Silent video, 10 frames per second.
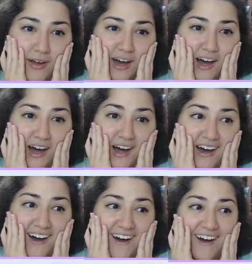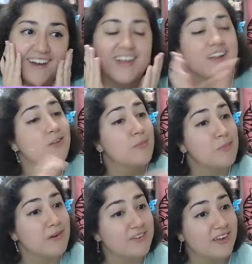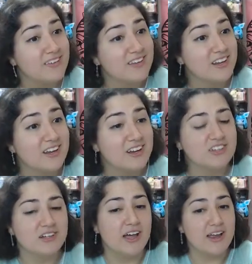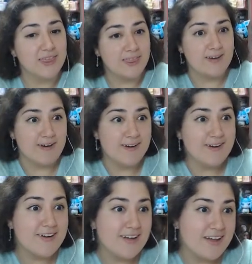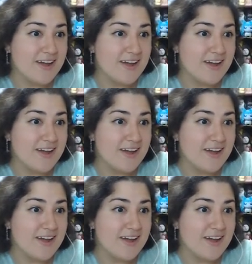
Oh, and it's my birthday today, July 3rd.